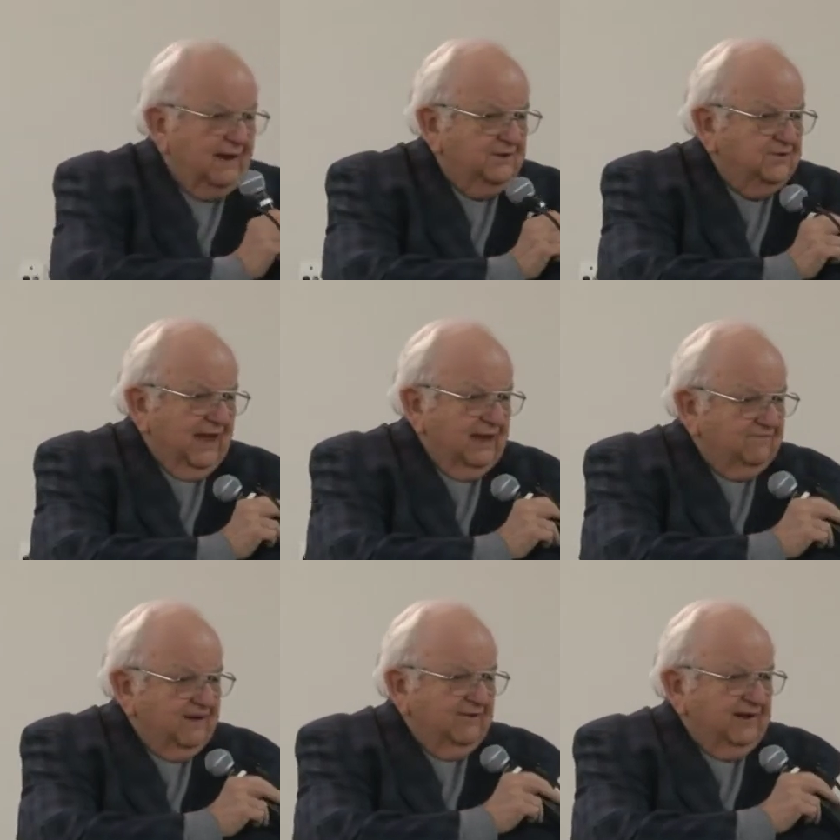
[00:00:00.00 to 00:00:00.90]
And you can't
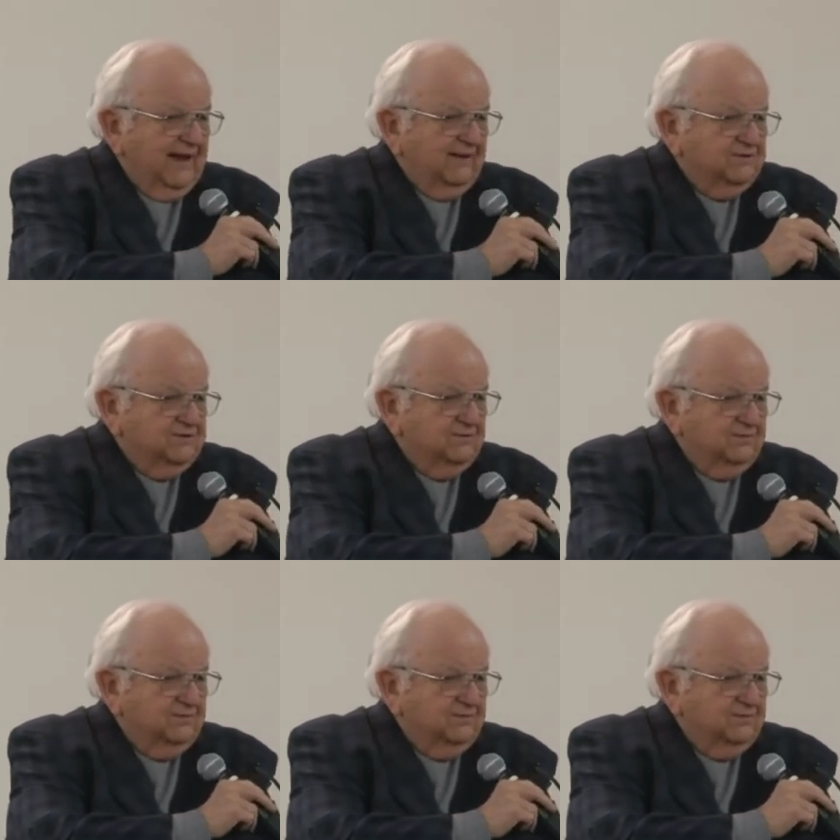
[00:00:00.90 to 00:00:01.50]
figure it out. You